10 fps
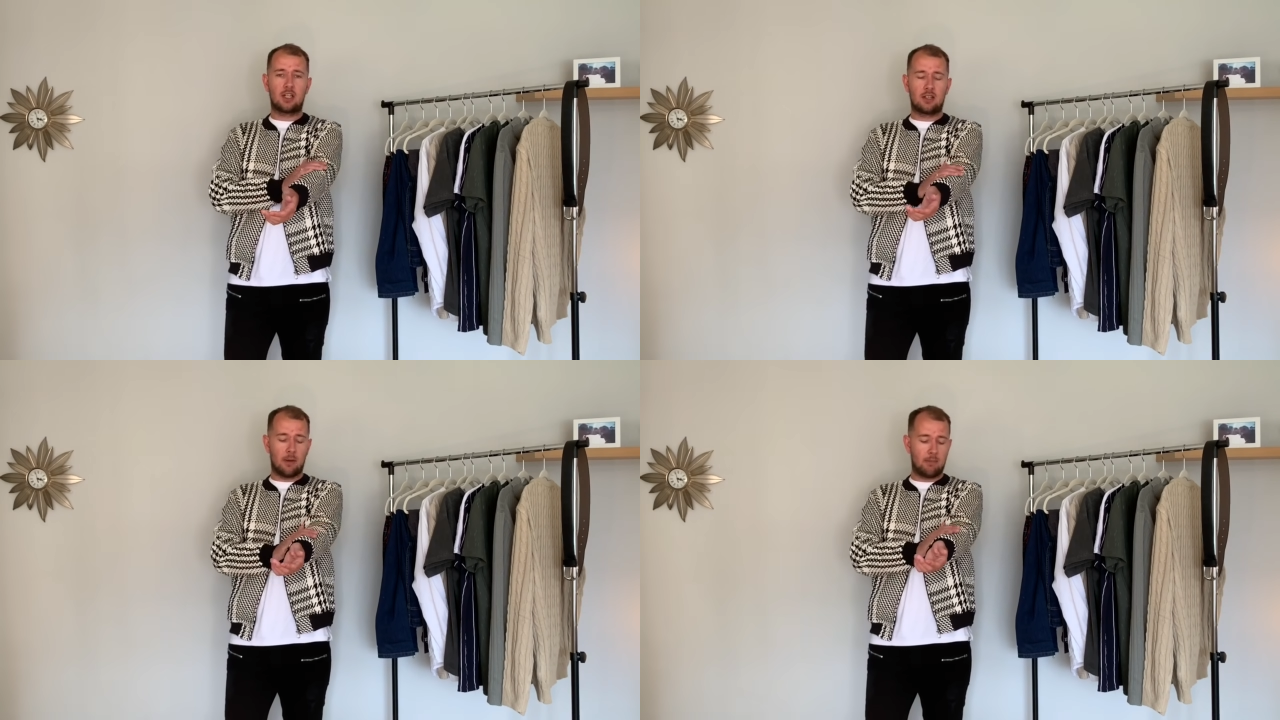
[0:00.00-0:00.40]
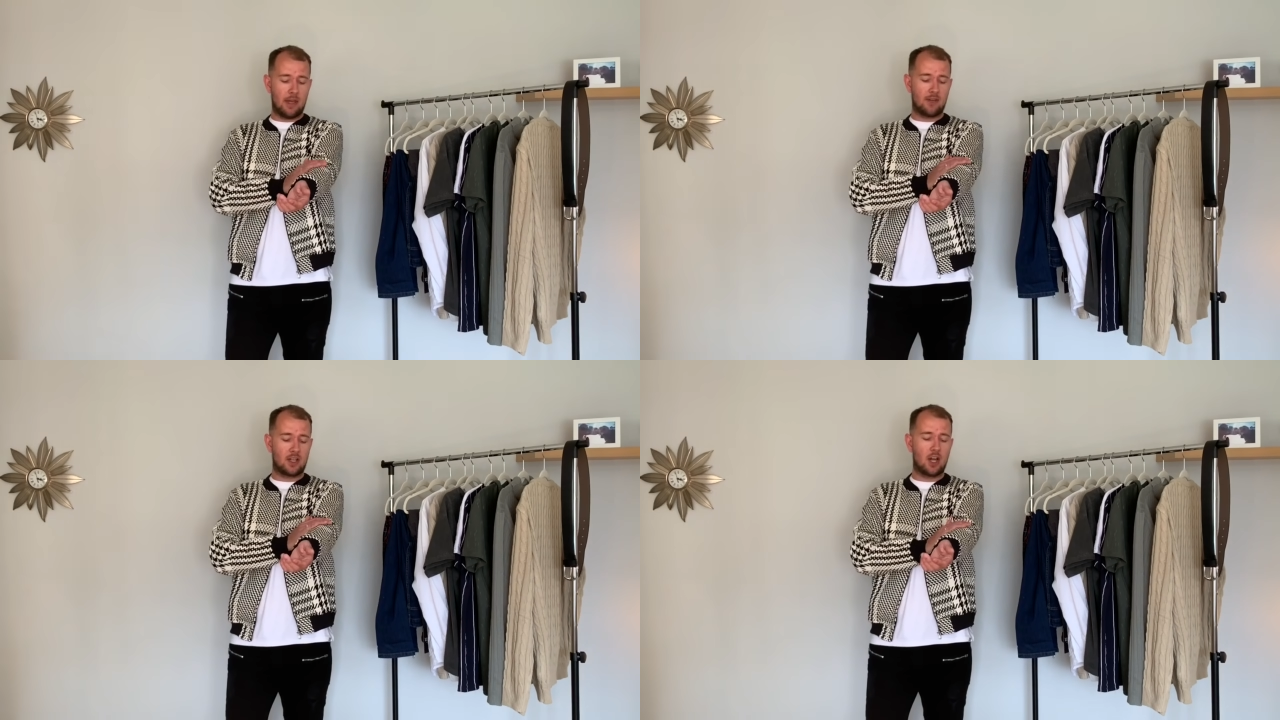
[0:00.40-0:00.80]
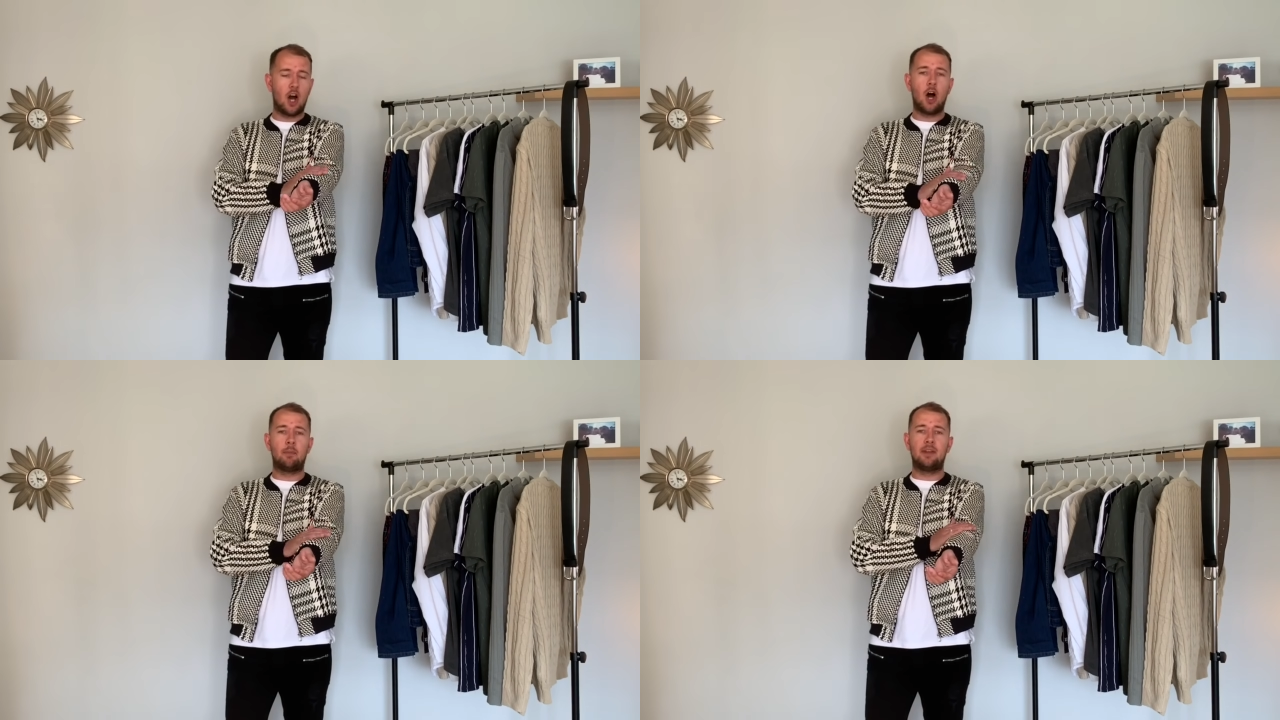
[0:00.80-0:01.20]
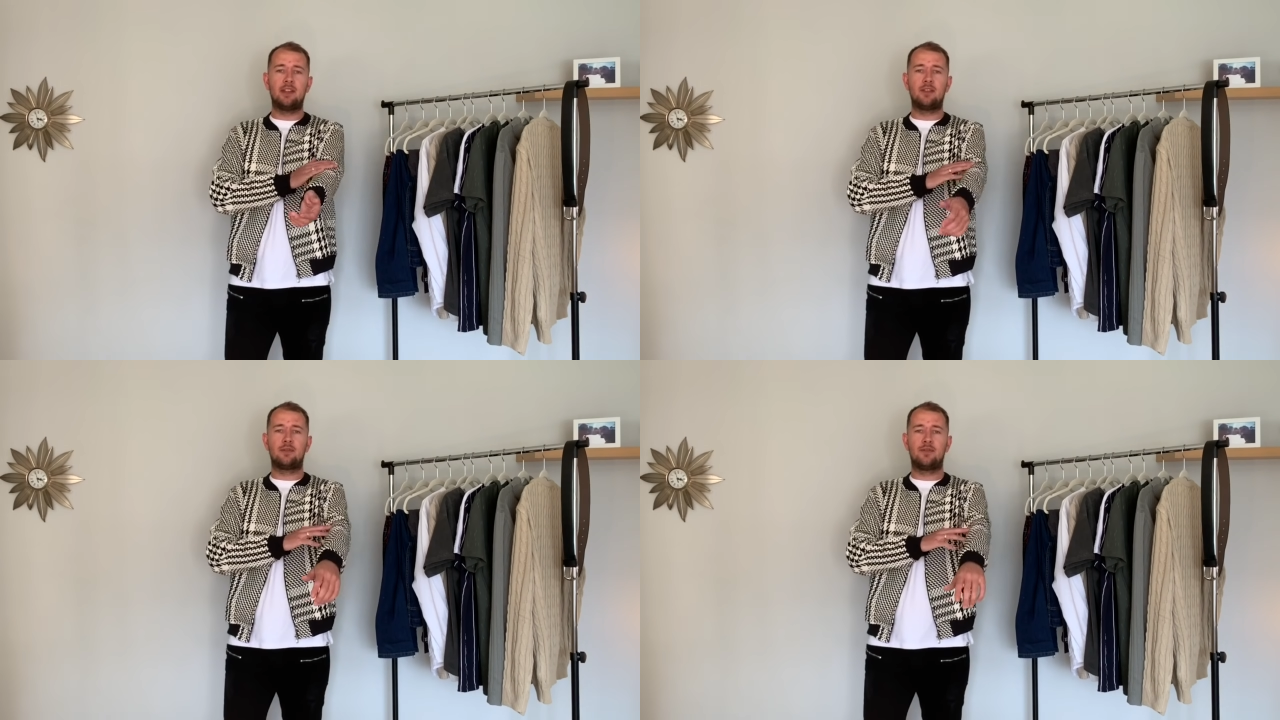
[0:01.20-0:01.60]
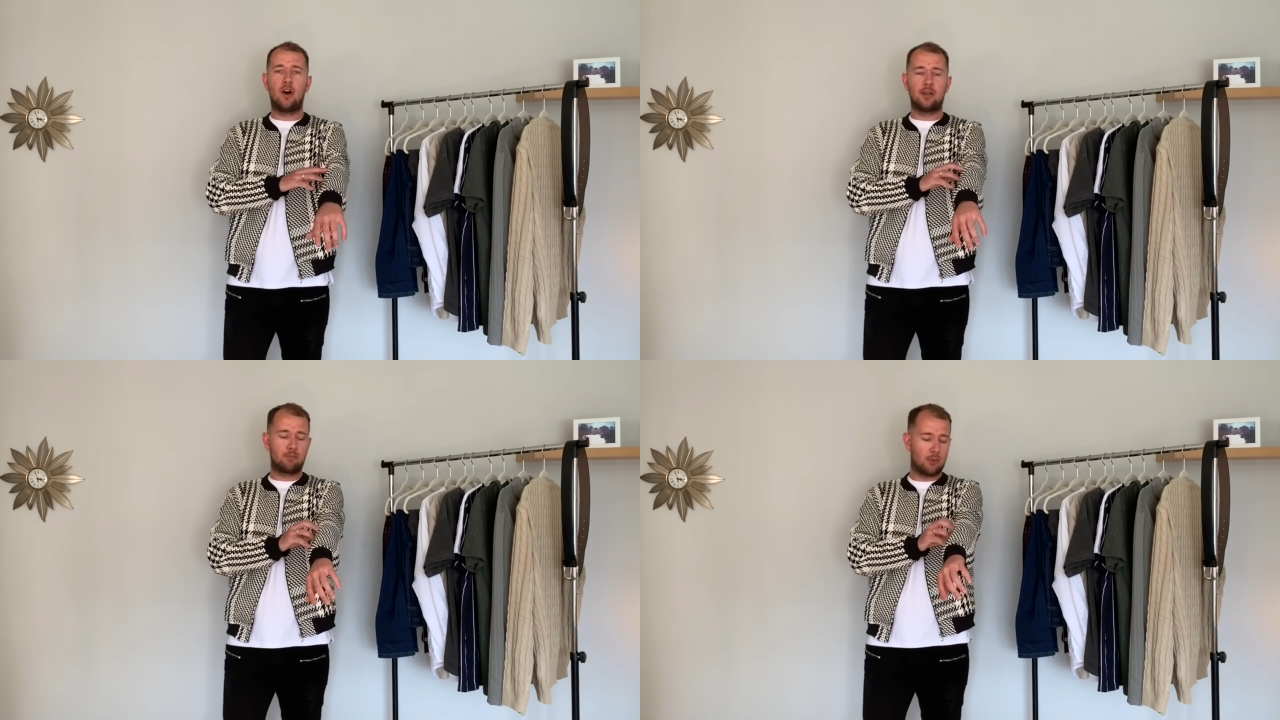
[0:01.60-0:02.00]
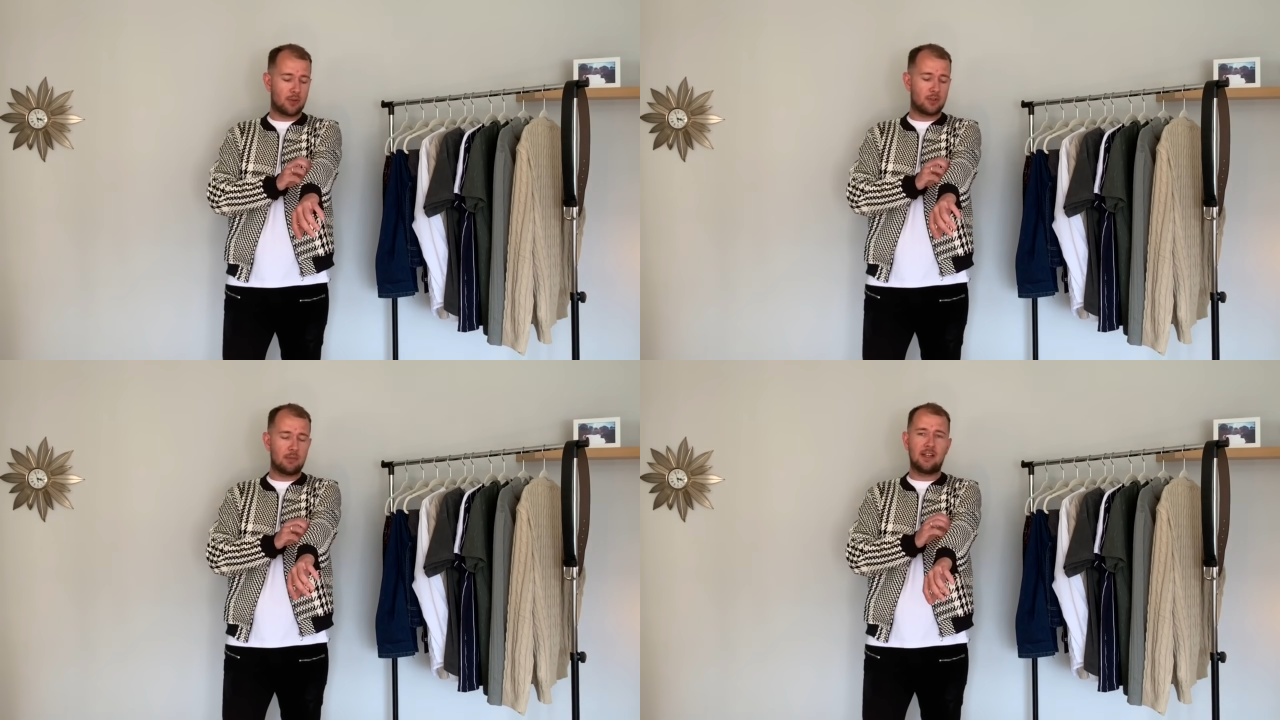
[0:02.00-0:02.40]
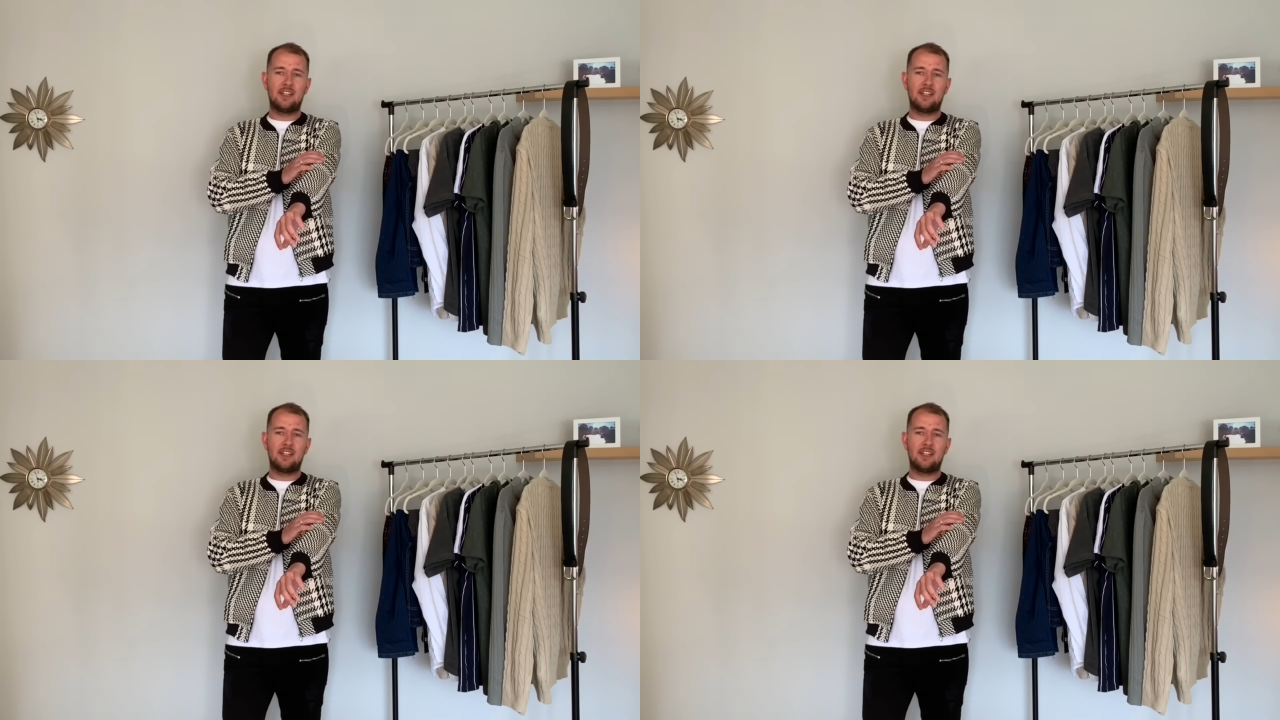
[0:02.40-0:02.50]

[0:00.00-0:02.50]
a bit of a carpet that you'd find possibly